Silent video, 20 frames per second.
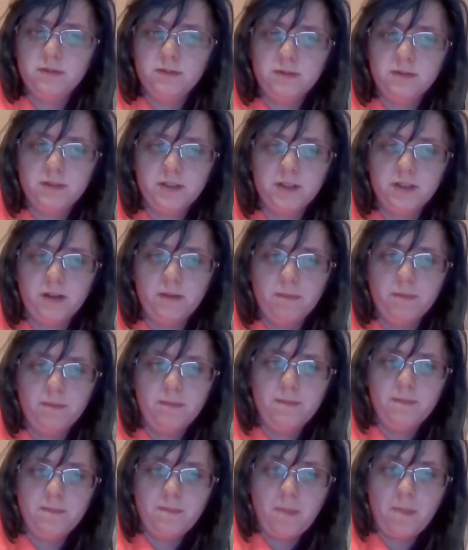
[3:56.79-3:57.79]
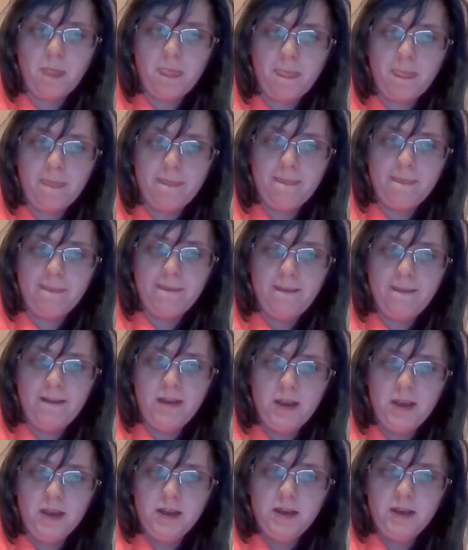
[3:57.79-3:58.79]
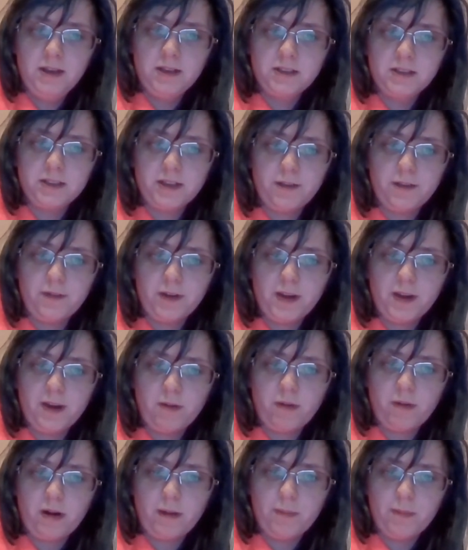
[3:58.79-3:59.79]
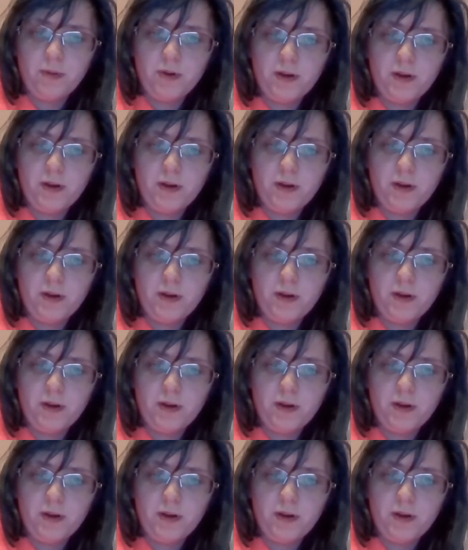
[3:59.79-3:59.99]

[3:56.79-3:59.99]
some. So I forget where I put